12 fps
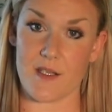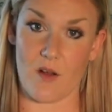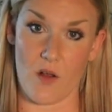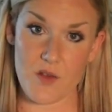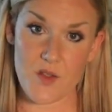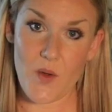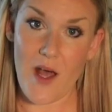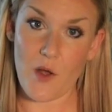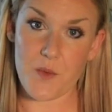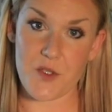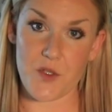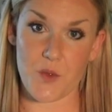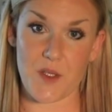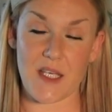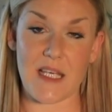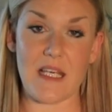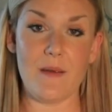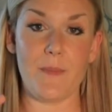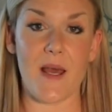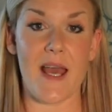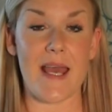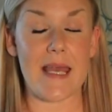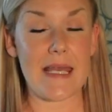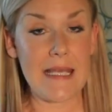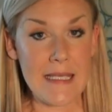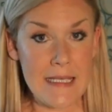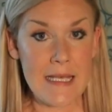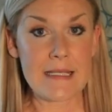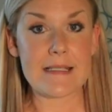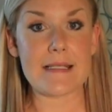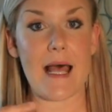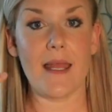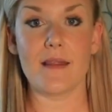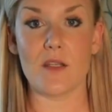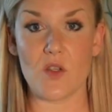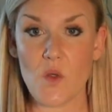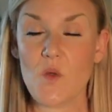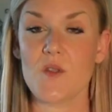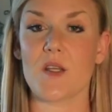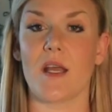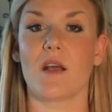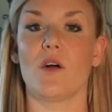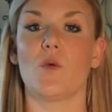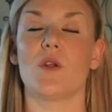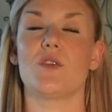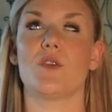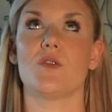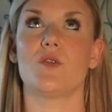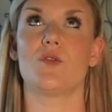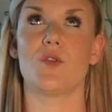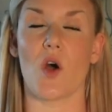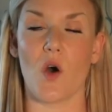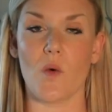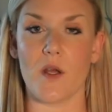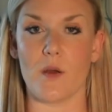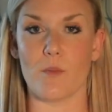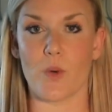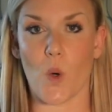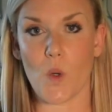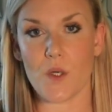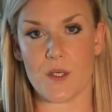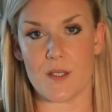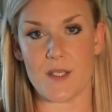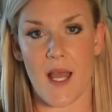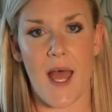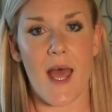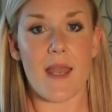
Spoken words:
It also helps you keep inside the news cycle, which is so important,